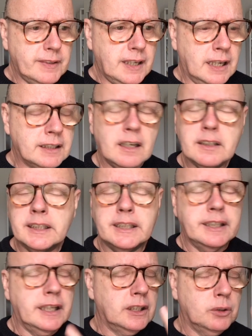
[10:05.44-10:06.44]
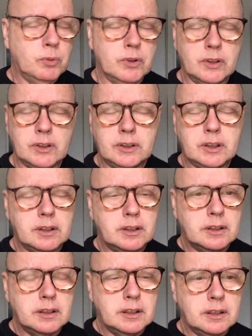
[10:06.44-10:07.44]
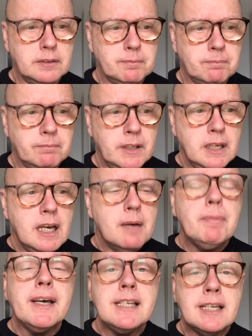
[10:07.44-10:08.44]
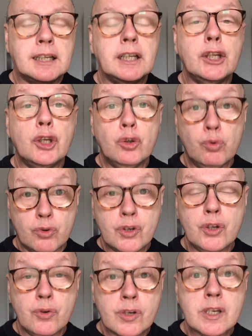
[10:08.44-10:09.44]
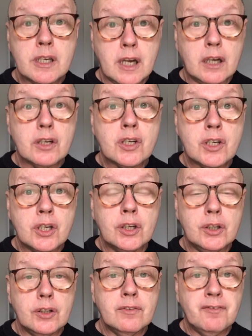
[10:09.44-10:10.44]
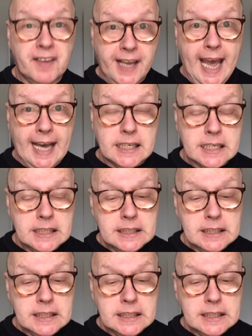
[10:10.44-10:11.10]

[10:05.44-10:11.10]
I can't think of the other word. Basically, you start to forget.